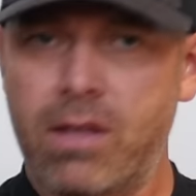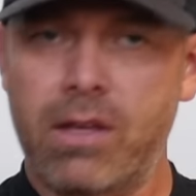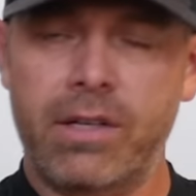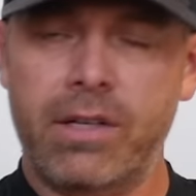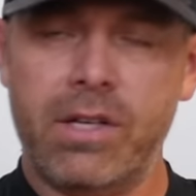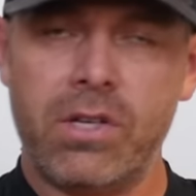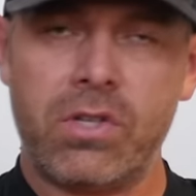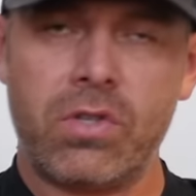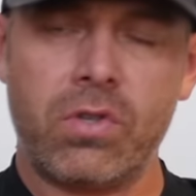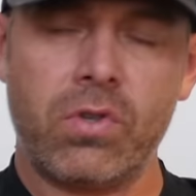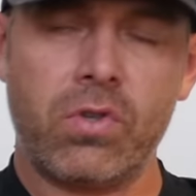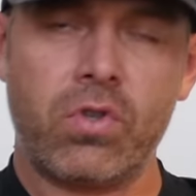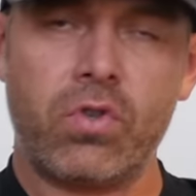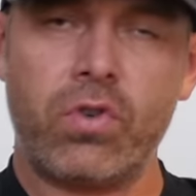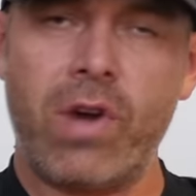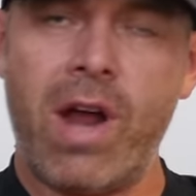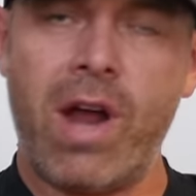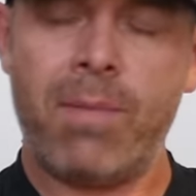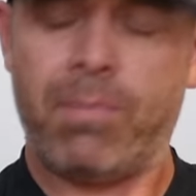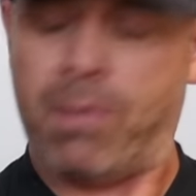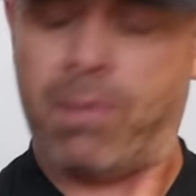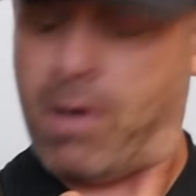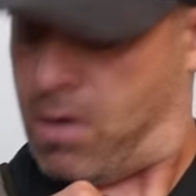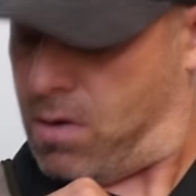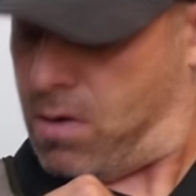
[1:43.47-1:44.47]
Additional
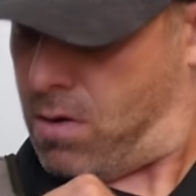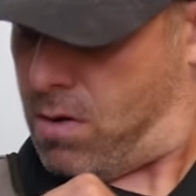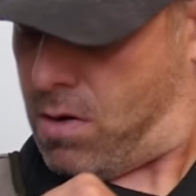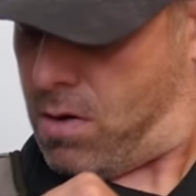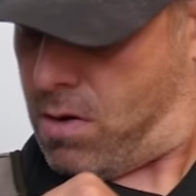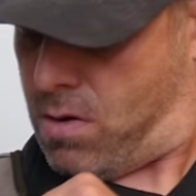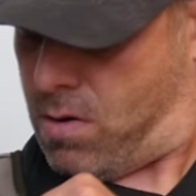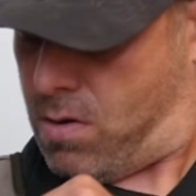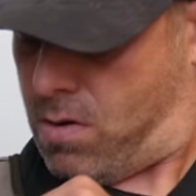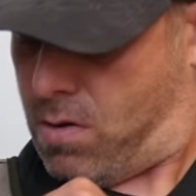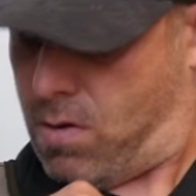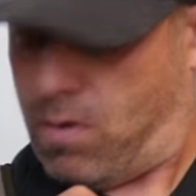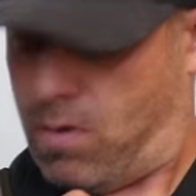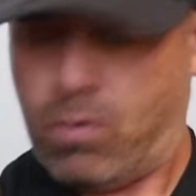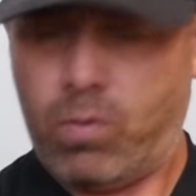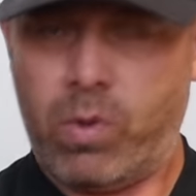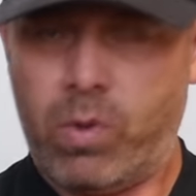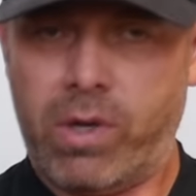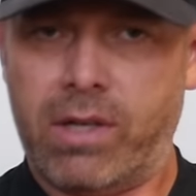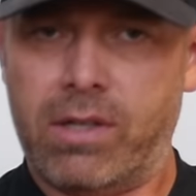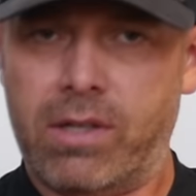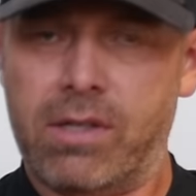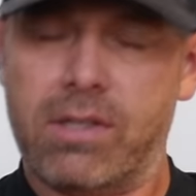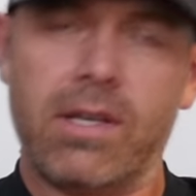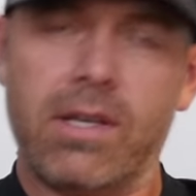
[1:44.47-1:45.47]
strapping, we
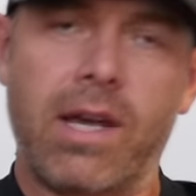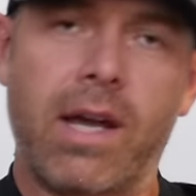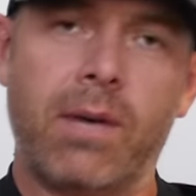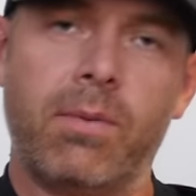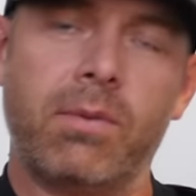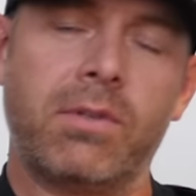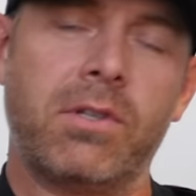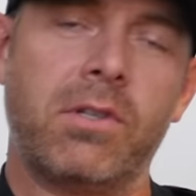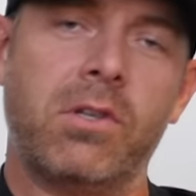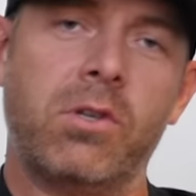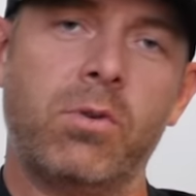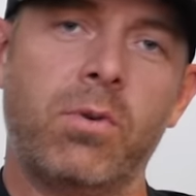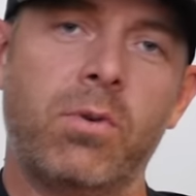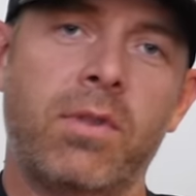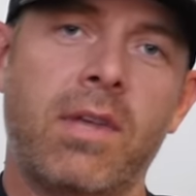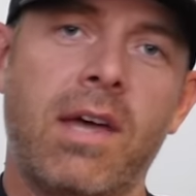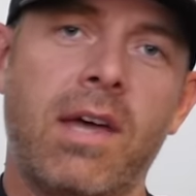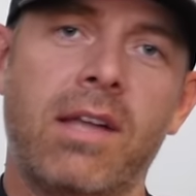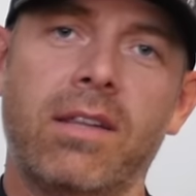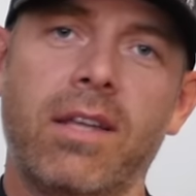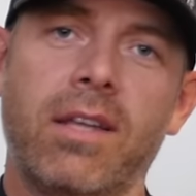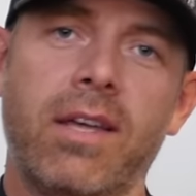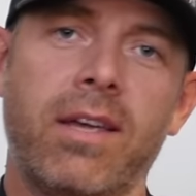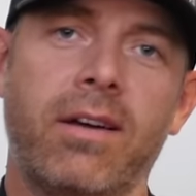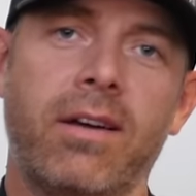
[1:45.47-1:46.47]
can decide what to do with
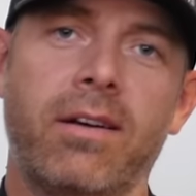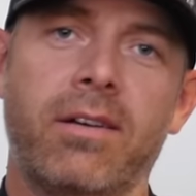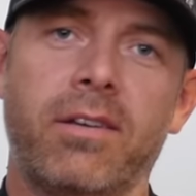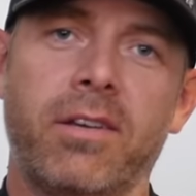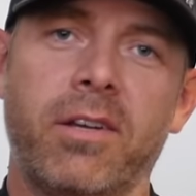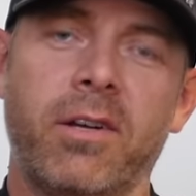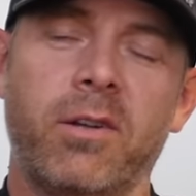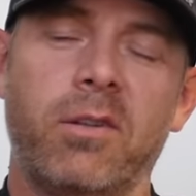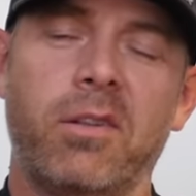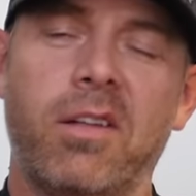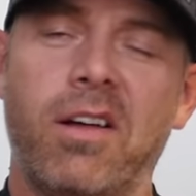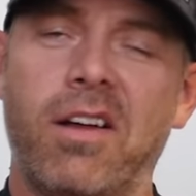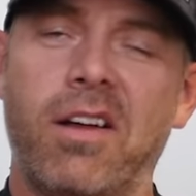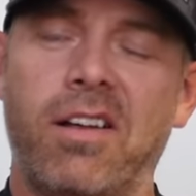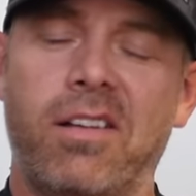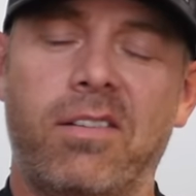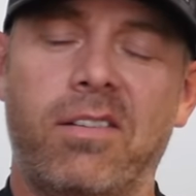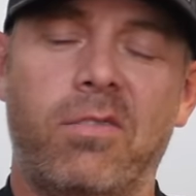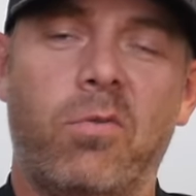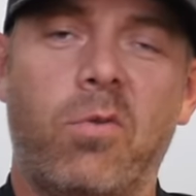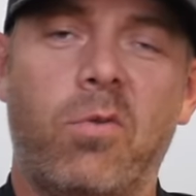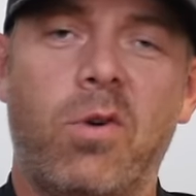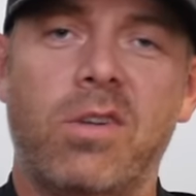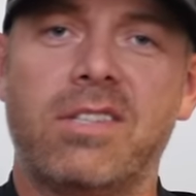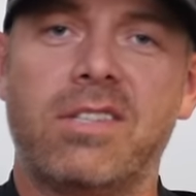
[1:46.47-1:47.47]
that later. You know,
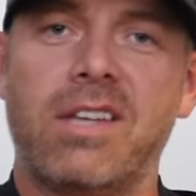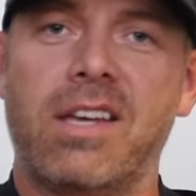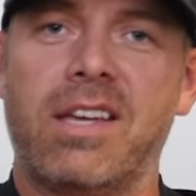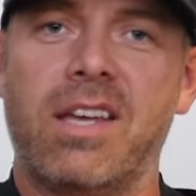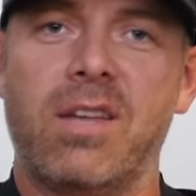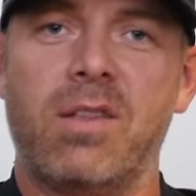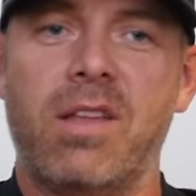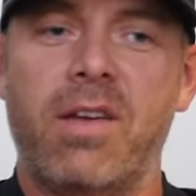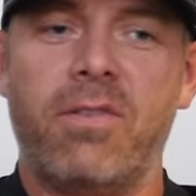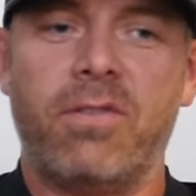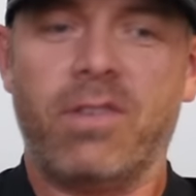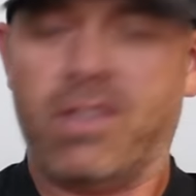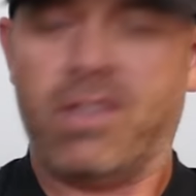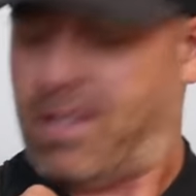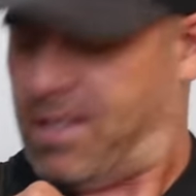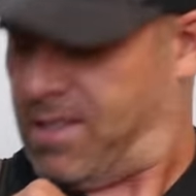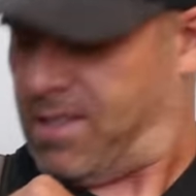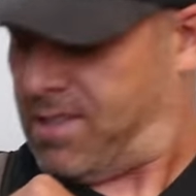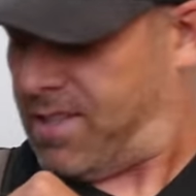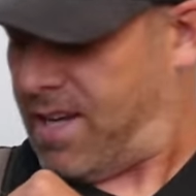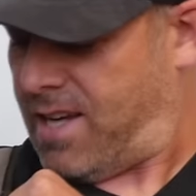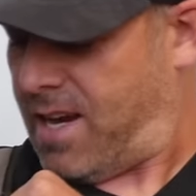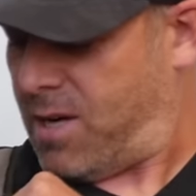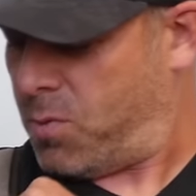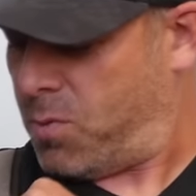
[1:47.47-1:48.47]
once I get everything
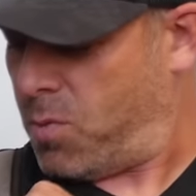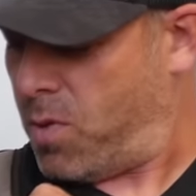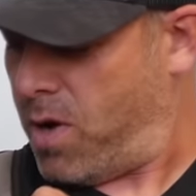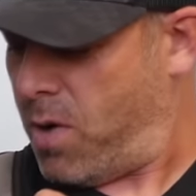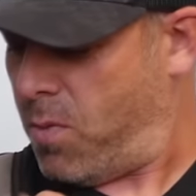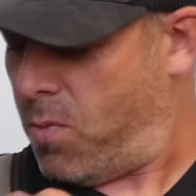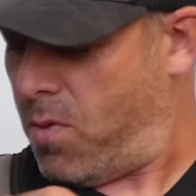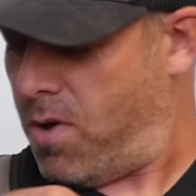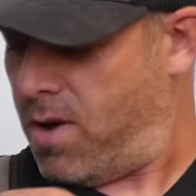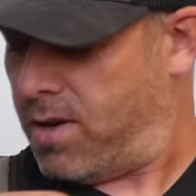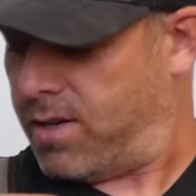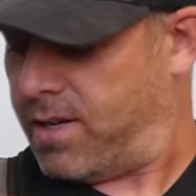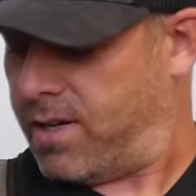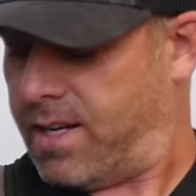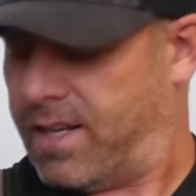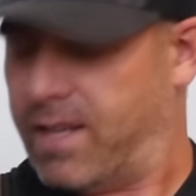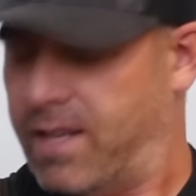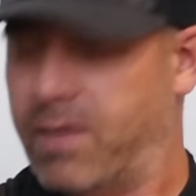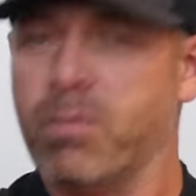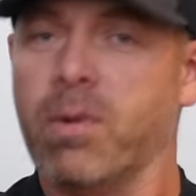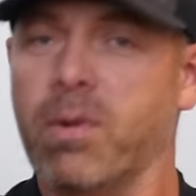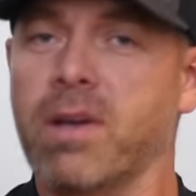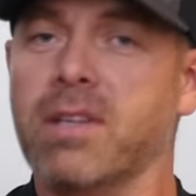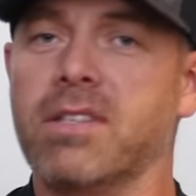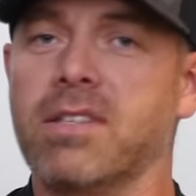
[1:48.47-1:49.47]
set to where I want it, I
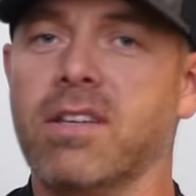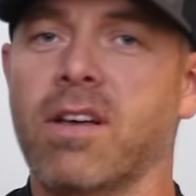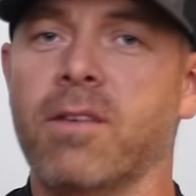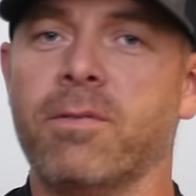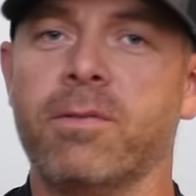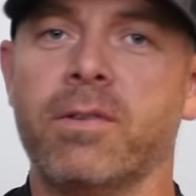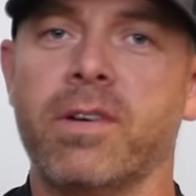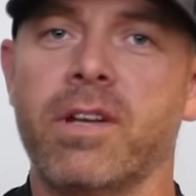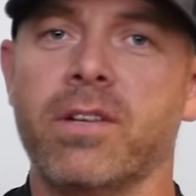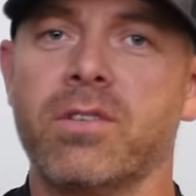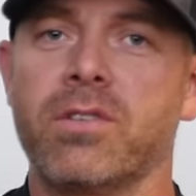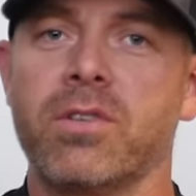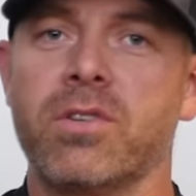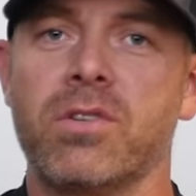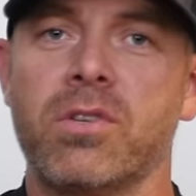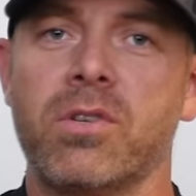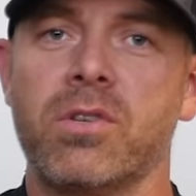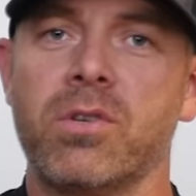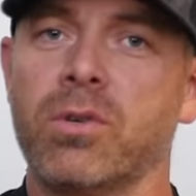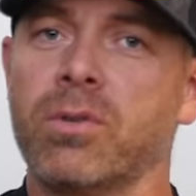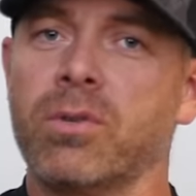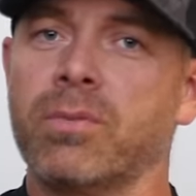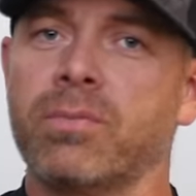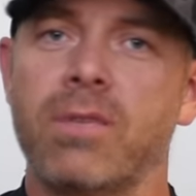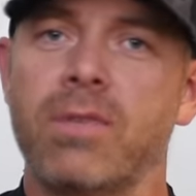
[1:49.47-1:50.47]
give myself an inch or
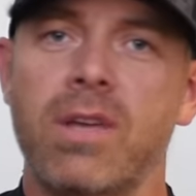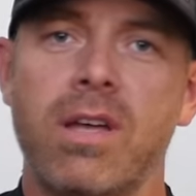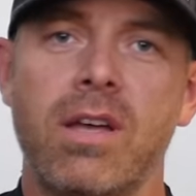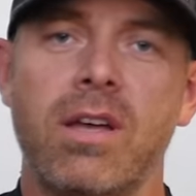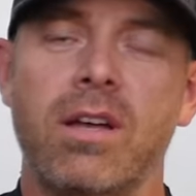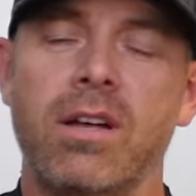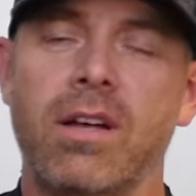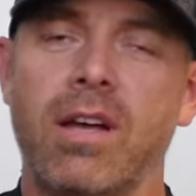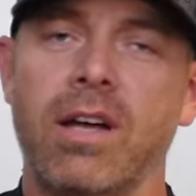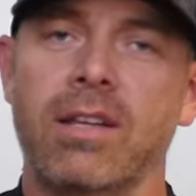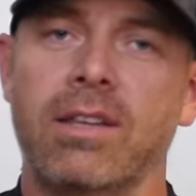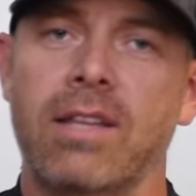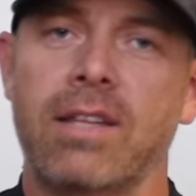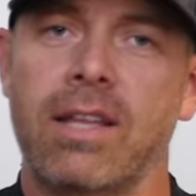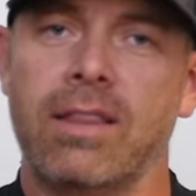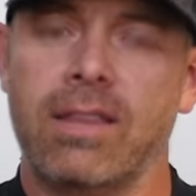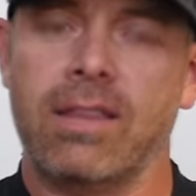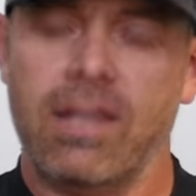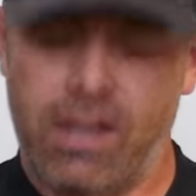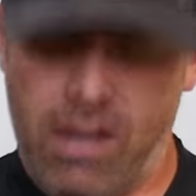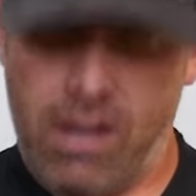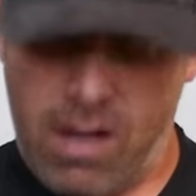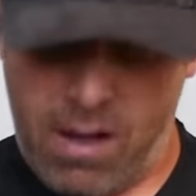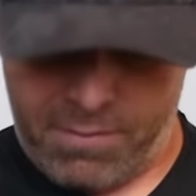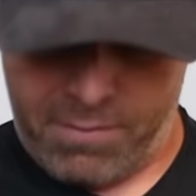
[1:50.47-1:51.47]
two, cut that
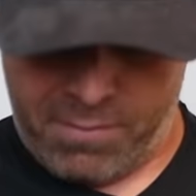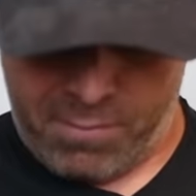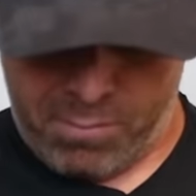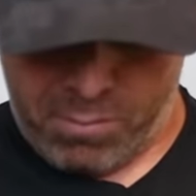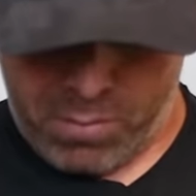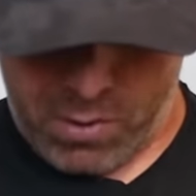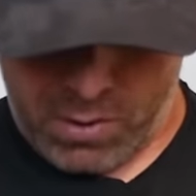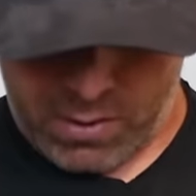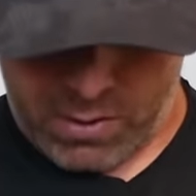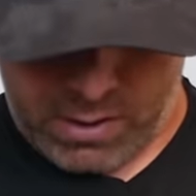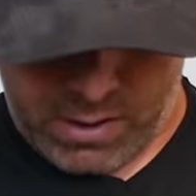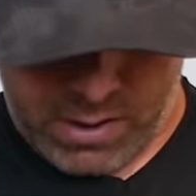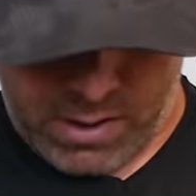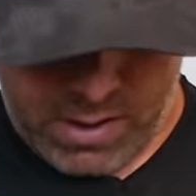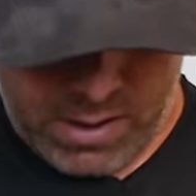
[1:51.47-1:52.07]
thing off and burn the